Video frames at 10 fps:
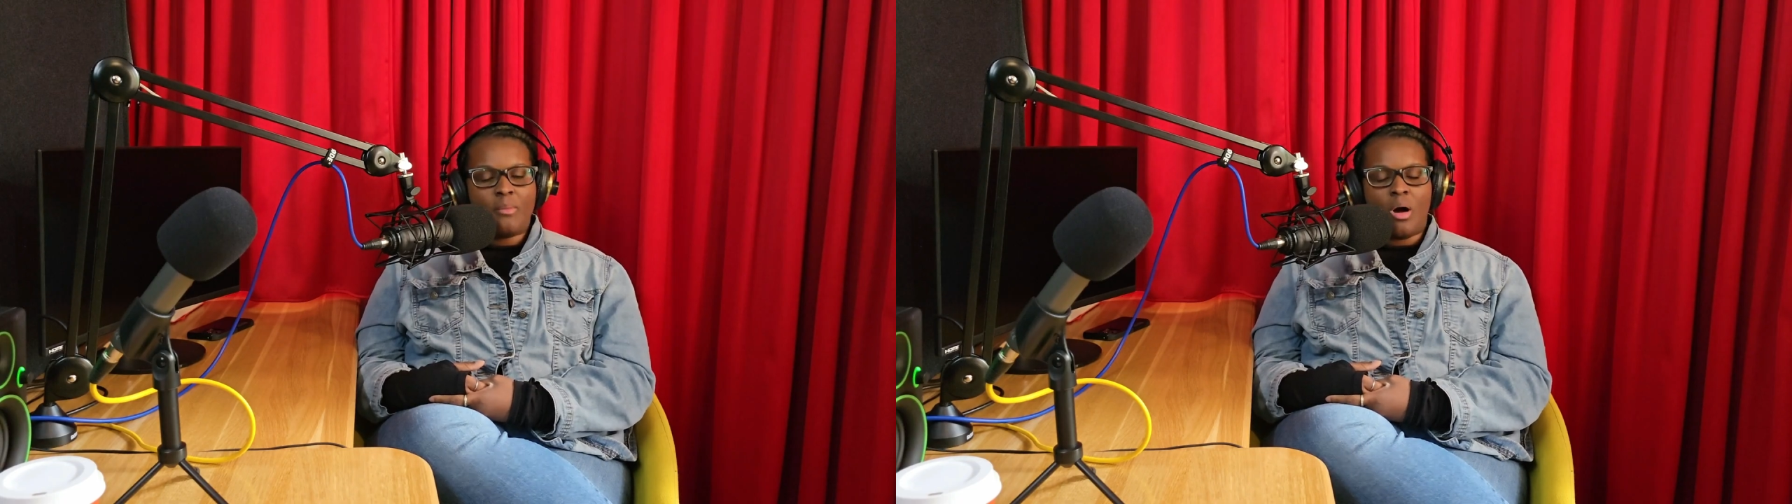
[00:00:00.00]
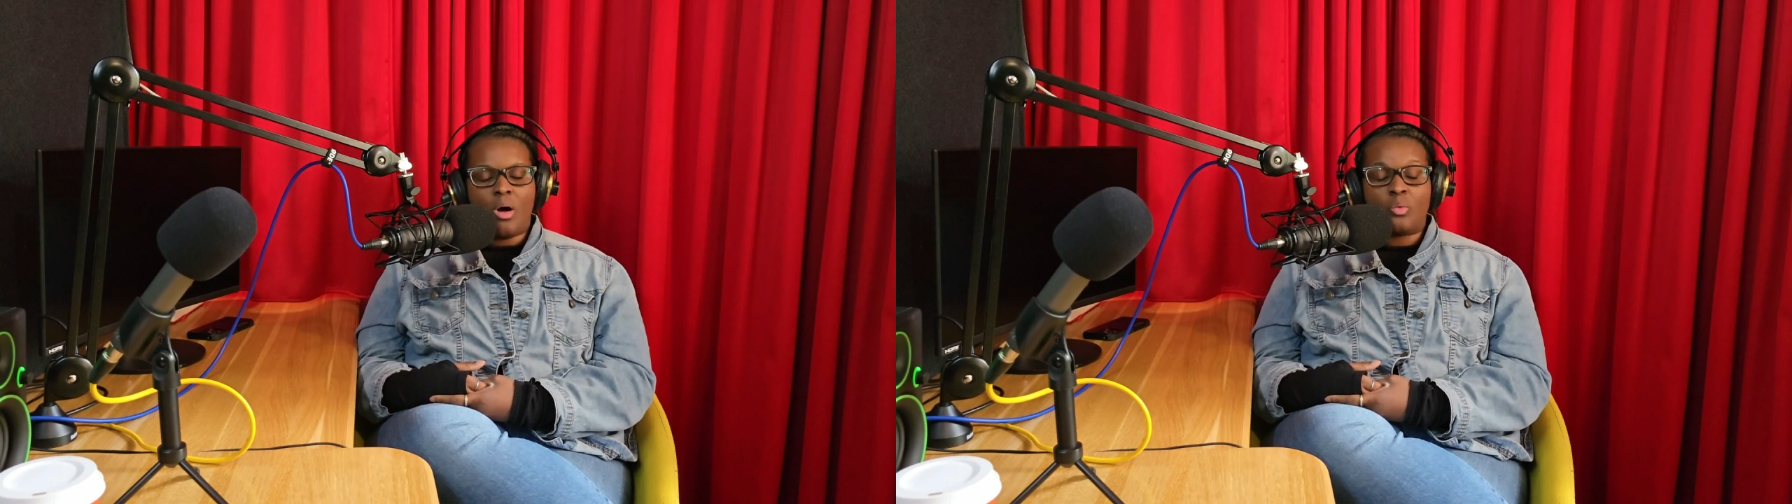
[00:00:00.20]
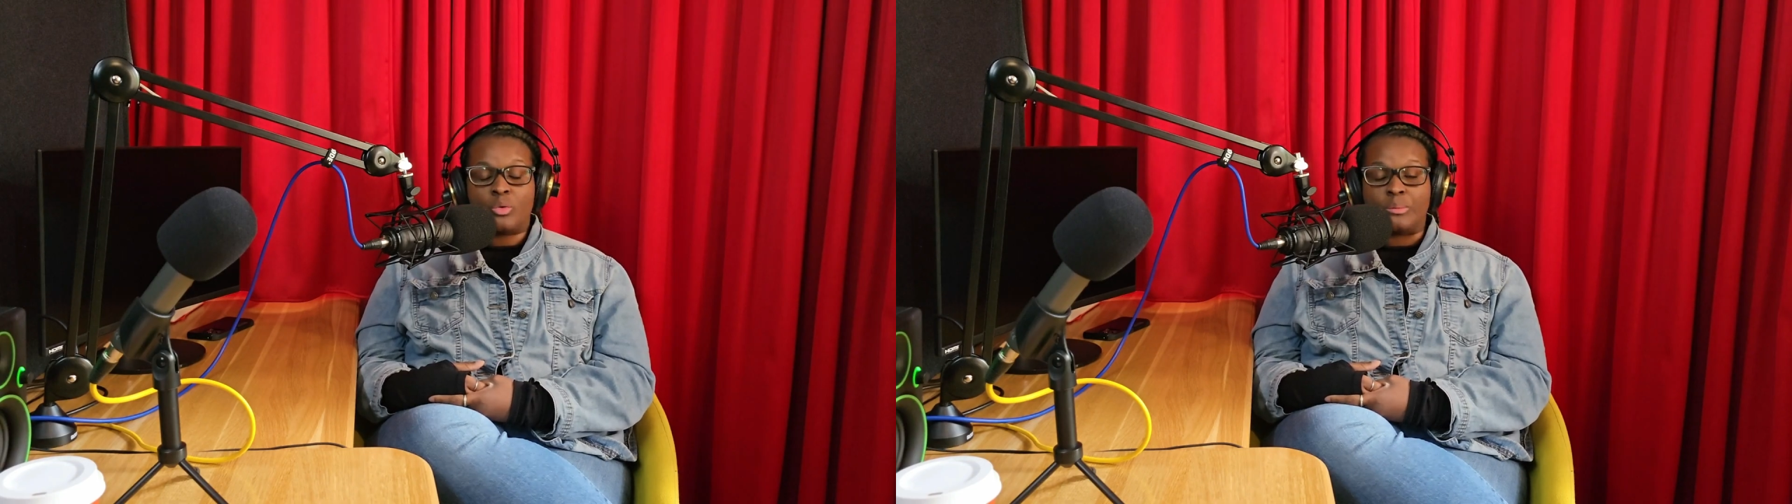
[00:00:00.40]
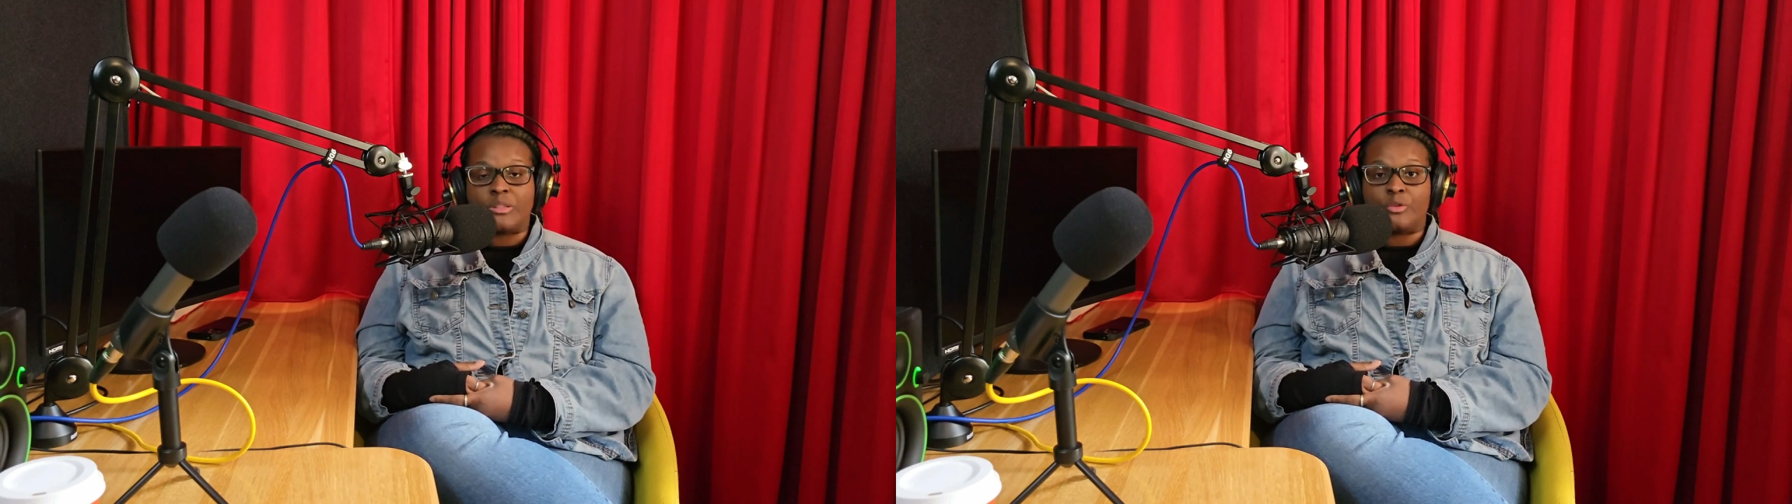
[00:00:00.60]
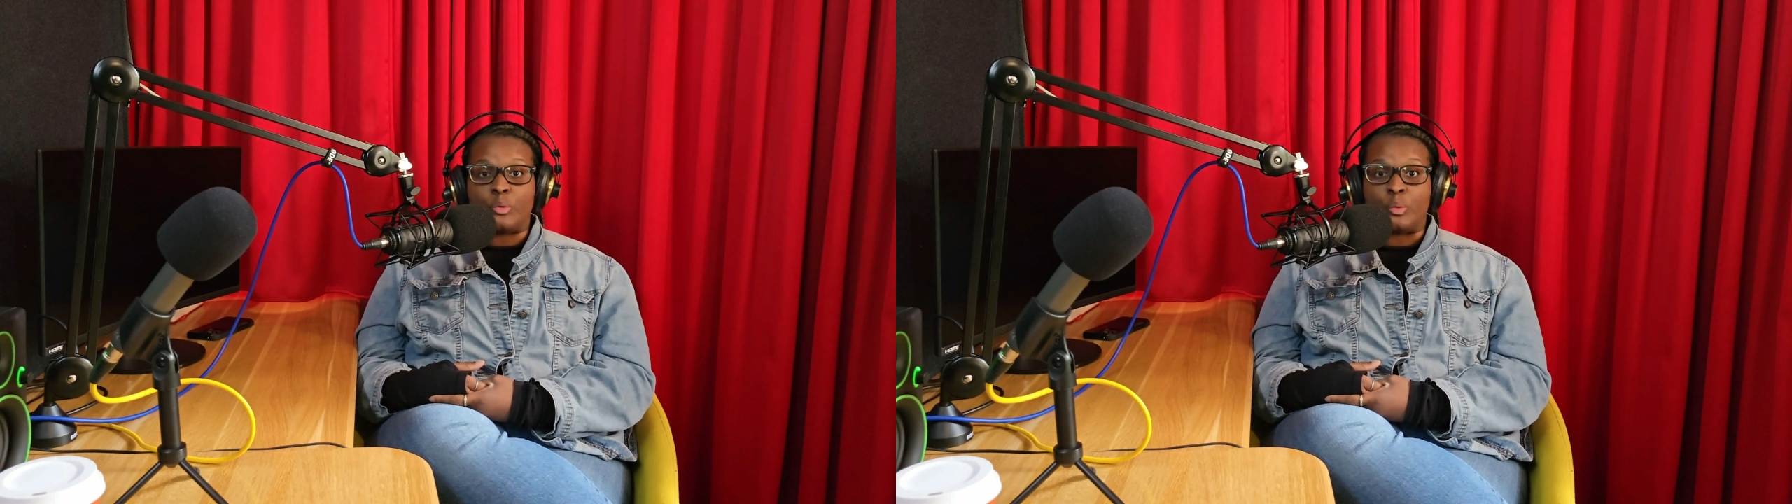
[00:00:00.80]
called
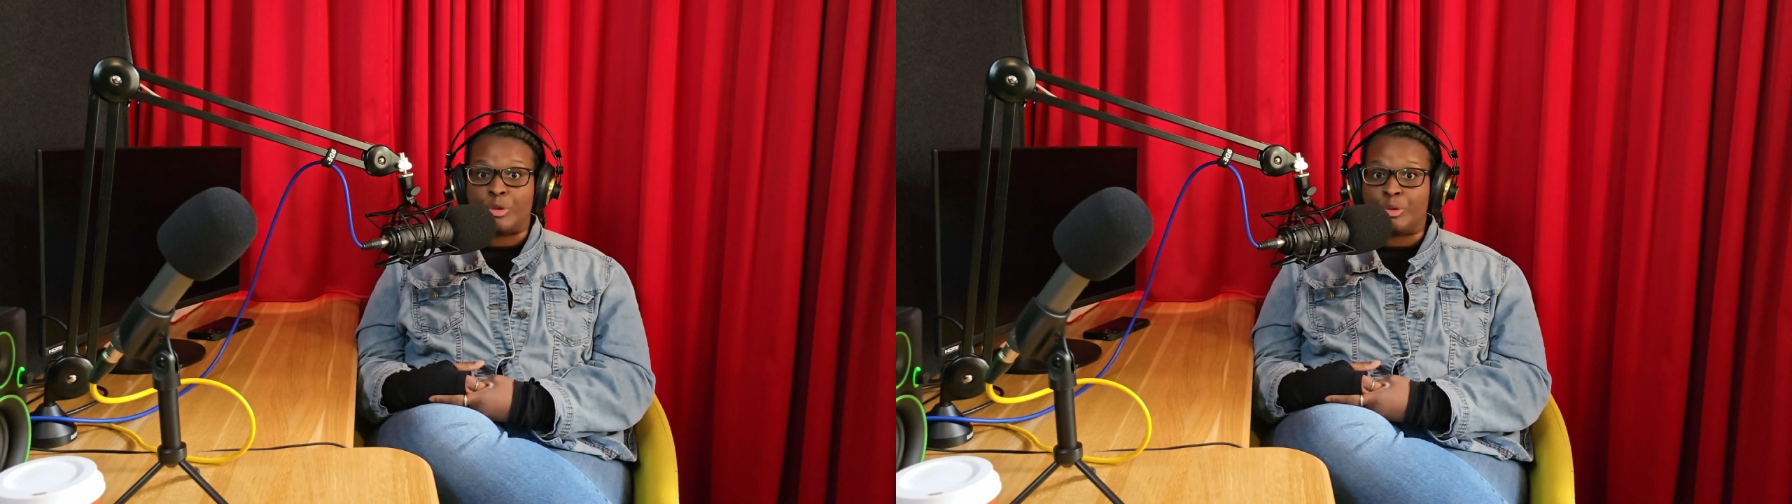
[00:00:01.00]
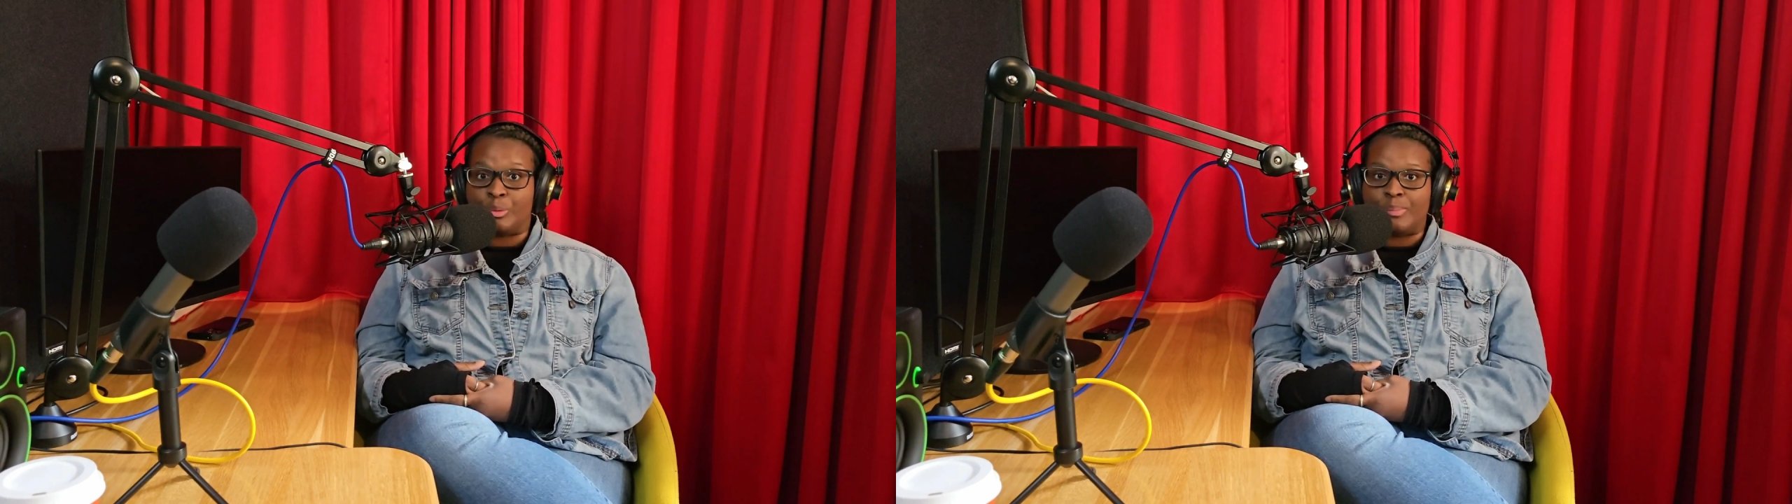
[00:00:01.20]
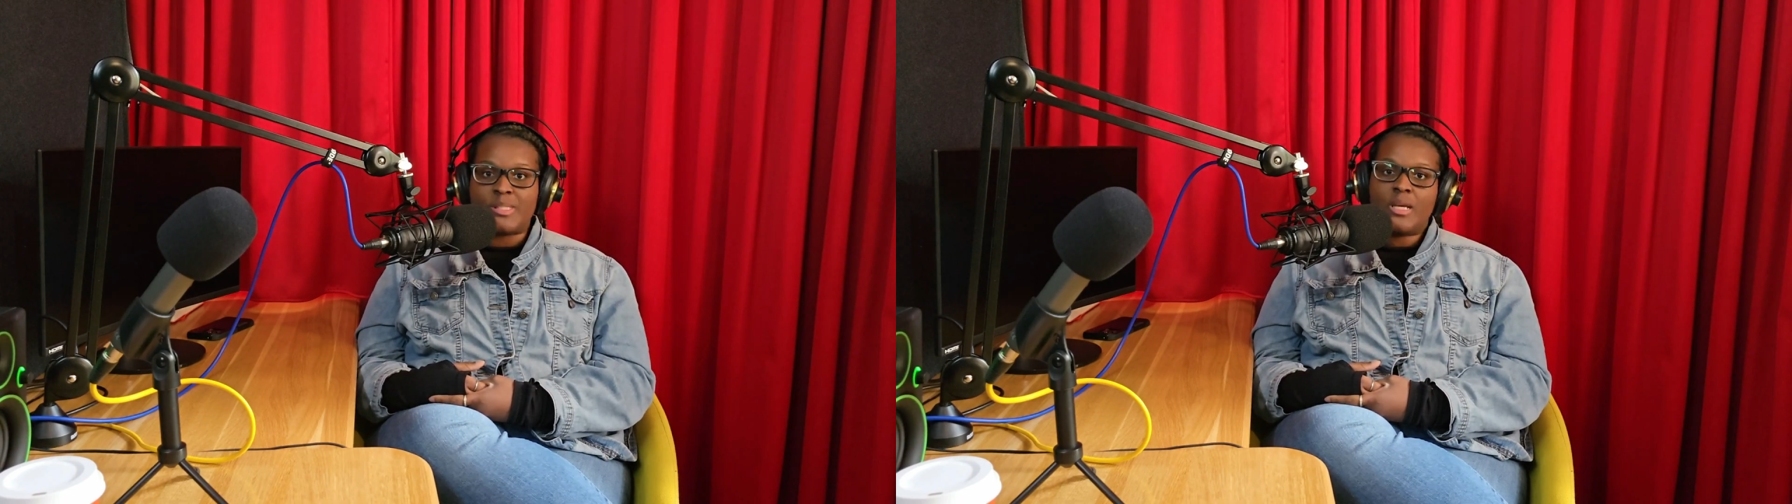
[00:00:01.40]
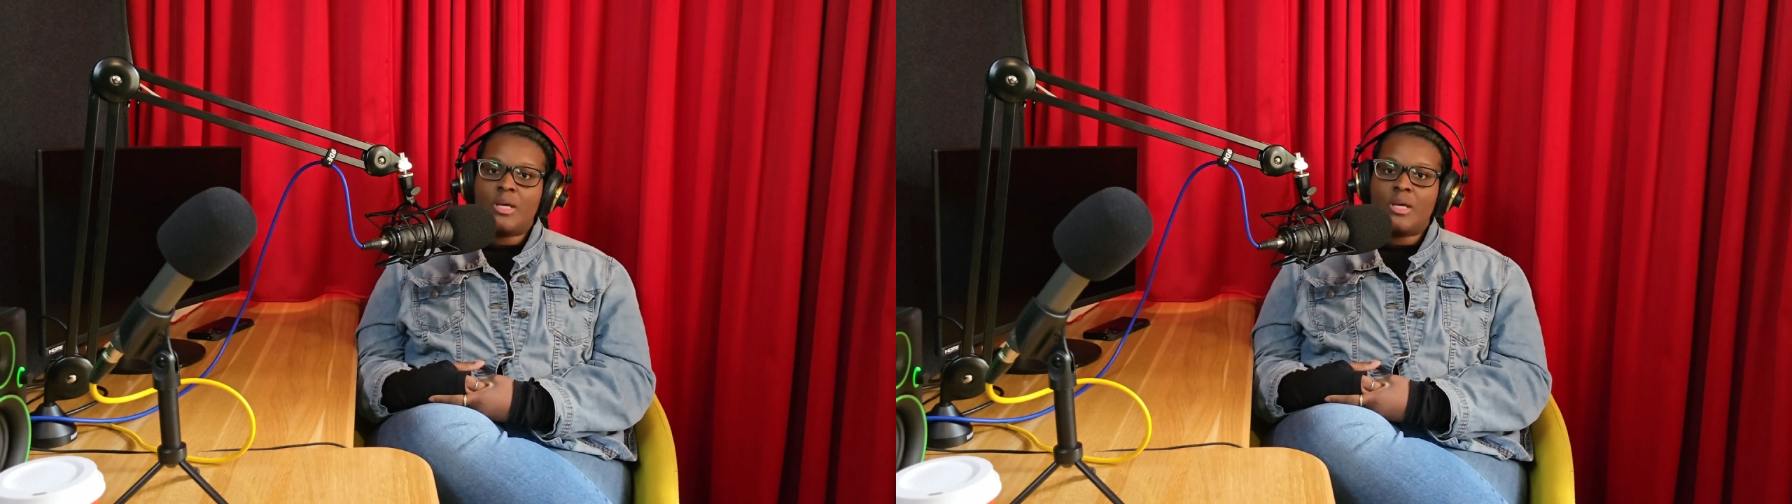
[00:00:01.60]
Rooms for Rooms,